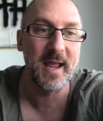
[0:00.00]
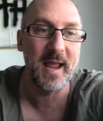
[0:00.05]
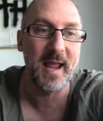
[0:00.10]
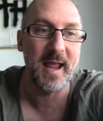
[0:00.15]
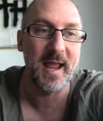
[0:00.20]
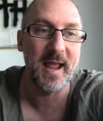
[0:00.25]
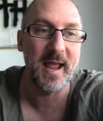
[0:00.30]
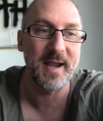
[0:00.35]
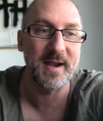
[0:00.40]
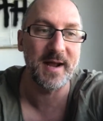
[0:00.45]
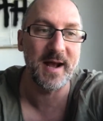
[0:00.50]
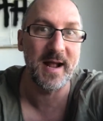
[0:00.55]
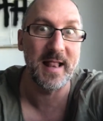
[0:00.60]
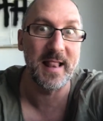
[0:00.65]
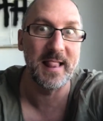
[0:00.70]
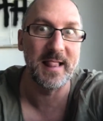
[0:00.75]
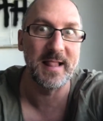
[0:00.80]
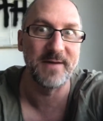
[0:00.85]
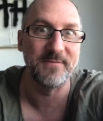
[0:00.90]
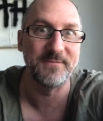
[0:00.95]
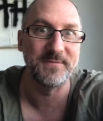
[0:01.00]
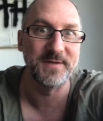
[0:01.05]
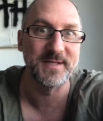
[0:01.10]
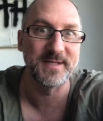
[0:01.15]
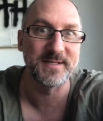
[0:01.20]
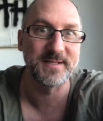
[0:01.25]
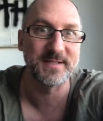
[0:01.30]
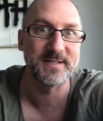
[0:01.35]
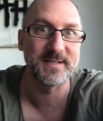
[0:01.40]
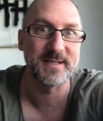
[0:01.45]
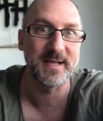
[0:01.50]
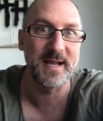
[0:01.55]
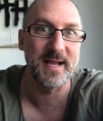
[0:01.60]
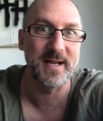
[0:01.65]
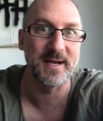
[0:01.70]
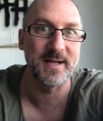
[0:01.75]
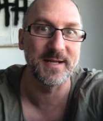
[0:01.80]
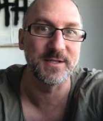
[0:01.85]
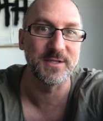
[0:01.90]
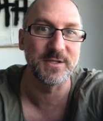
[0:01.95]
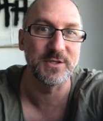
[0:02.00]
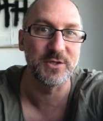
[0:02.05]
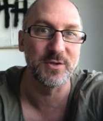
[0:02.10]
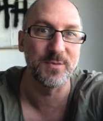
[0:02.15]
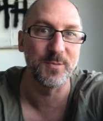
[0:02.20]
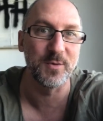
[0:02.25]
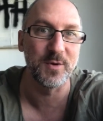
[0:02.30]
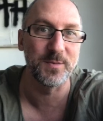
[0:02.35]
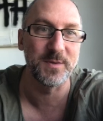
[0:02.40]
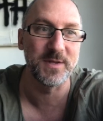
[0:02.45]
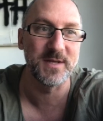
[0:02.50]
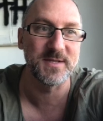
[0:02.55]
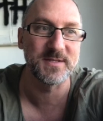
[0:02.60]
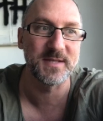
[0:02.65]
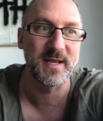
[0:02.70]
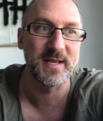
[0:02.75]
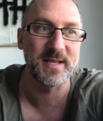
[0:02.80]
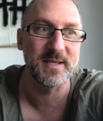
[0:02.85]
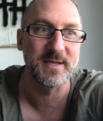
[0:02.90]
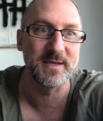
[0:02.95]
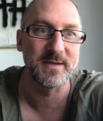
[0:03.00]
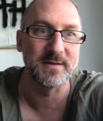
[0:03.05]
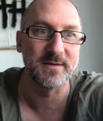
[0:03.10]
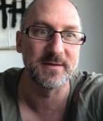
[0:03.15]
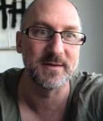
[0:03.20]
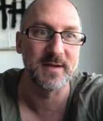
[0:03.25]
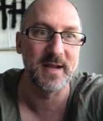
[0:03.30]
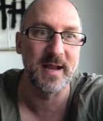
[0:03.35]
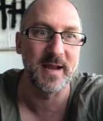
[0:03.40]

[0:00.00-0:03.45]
And I loved it, and I did two more plays that year,